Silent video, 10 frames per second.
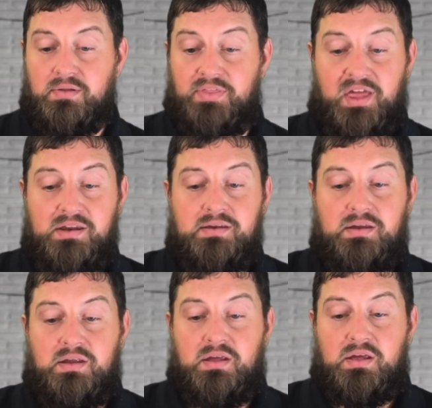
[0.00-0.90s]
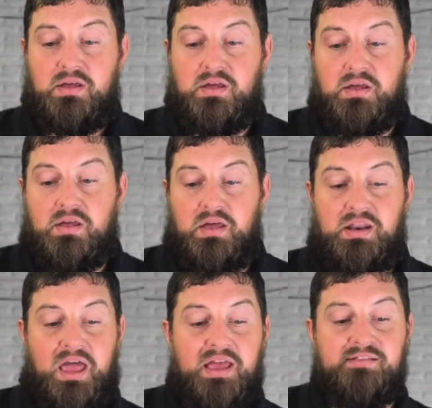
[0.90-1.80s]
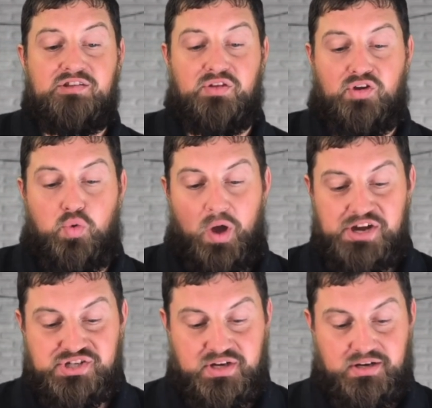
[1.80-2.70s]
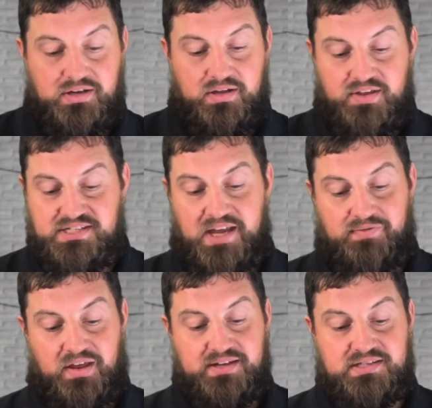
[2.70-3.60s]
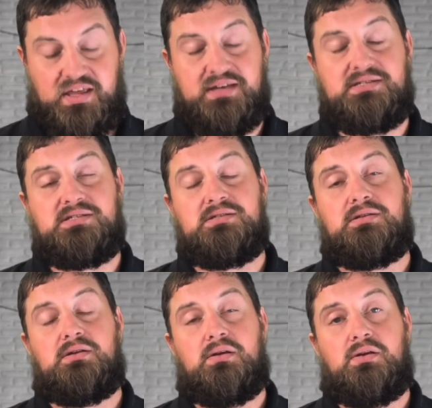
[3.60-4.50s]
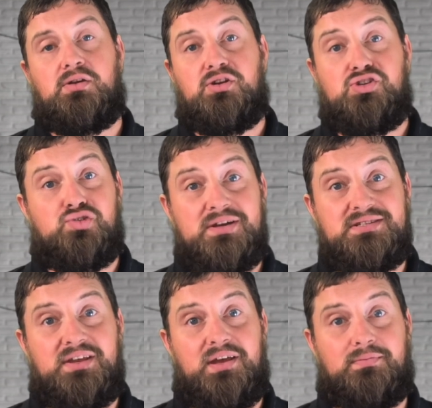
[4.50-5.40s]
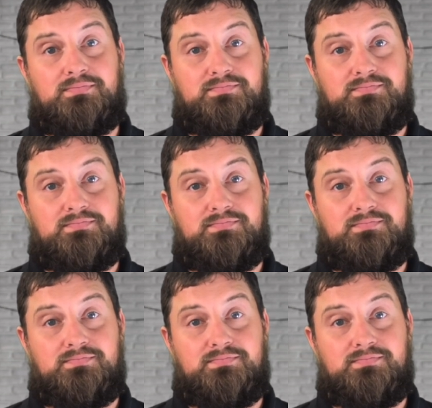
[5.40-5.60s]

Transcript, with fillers: then an end to the question this evening is this trust in Him.